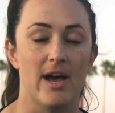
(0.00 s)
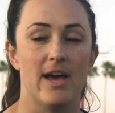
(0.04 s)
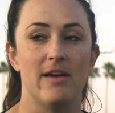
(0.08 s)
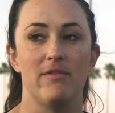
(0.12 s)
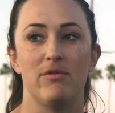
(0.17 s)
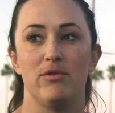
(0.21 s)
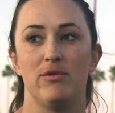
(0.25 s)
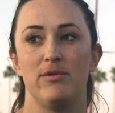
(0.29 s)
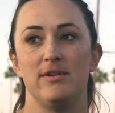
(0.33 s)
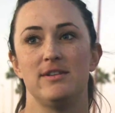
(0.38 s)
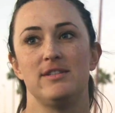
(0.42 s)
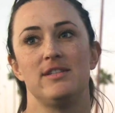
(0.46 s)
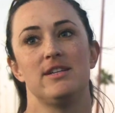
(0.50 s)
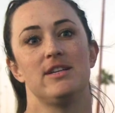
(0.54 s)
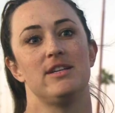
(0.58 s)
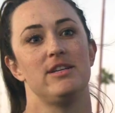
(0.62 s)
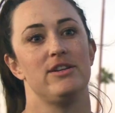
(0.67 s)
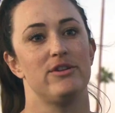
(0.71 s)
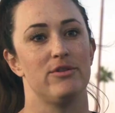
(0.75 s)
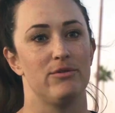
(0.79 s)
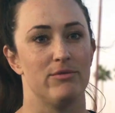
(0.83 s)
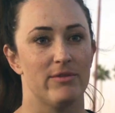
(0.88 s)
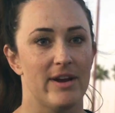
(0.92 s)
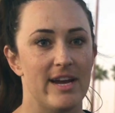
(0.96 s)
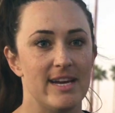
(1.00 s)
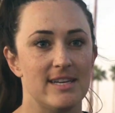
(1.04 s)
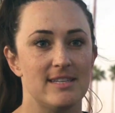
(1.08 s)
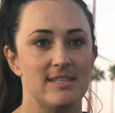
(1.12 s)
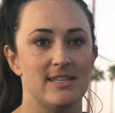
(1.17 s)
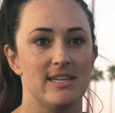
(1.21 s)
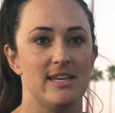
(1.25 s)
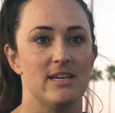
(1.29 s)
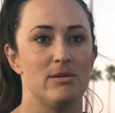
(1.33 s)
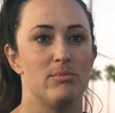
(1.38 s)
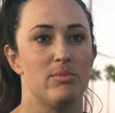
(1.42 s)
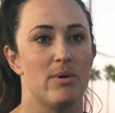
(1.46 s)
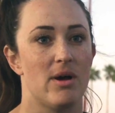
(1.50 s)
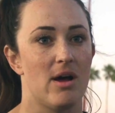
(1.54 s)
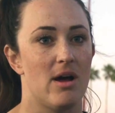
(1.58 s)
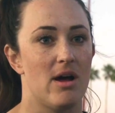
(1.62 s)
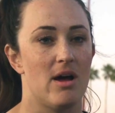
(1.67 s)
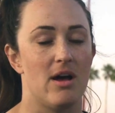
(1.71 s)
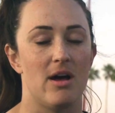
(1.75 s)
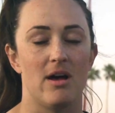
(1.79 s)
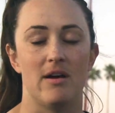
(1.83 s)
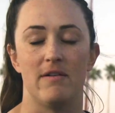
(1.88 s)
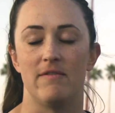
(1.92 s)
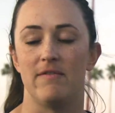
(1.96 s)
I've always done, racing,
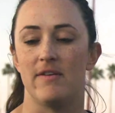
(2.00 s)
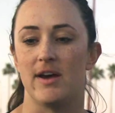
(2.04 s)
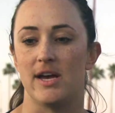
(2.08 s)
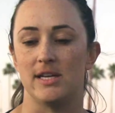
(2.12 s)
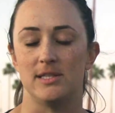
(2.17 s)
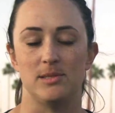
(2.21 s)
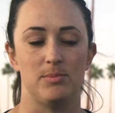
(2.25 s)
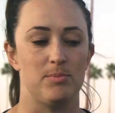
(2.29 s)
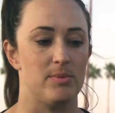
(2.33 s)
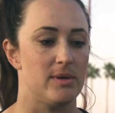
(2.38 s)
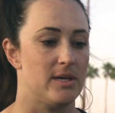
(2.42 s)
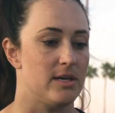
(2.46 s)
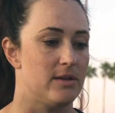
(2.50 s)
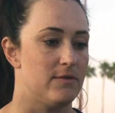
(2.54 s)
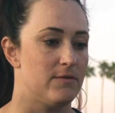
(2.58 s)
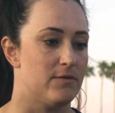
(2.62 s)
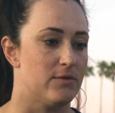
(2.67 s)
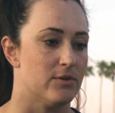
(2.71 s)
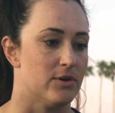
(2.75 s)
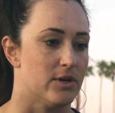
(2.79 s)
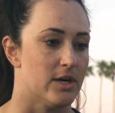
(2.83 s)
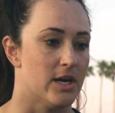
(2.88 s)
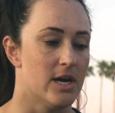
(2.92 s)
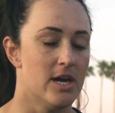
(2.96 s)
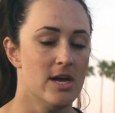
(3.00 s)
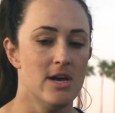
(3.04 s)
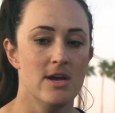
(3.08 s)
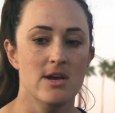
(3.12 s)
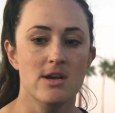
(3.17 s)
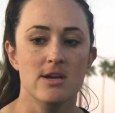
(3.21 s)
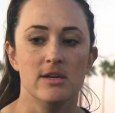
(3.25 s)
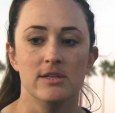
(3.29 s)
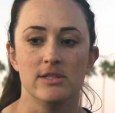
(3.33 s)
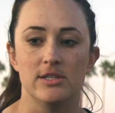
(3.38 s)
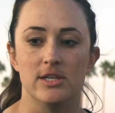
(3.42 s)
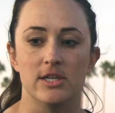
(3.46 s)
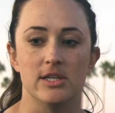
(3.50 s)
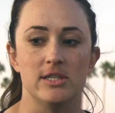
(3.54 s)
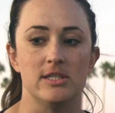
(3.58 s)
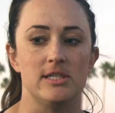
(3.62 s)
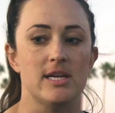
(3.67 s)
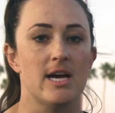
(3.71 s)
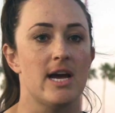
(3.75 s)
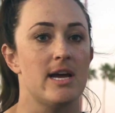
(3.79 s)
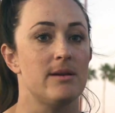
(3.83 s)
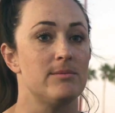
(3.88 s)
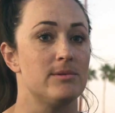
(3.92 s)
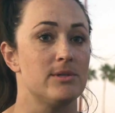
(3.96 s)
Baja, fast speed for certain
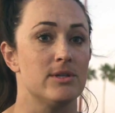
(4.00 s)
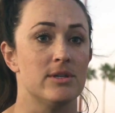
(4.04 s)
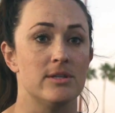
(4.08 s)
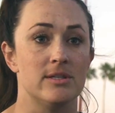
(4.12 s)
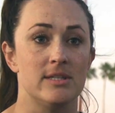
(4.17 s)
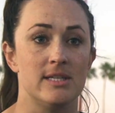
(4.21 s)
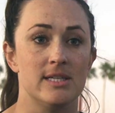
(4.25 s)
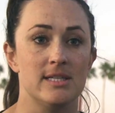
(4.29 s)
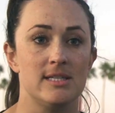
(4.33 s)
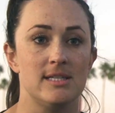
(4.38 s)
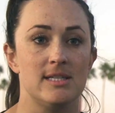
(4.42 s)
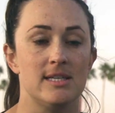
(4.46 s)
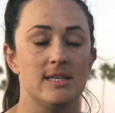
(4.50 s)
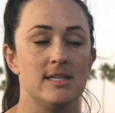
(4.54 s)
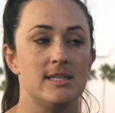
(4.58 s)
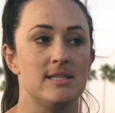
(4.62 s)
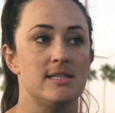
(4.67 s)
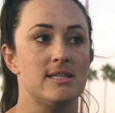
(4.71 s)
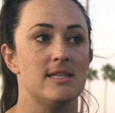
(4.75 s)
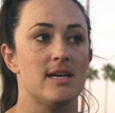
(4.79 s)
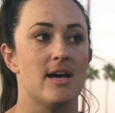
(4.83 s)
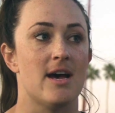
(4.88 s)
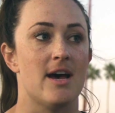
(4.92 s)
time, certain distance.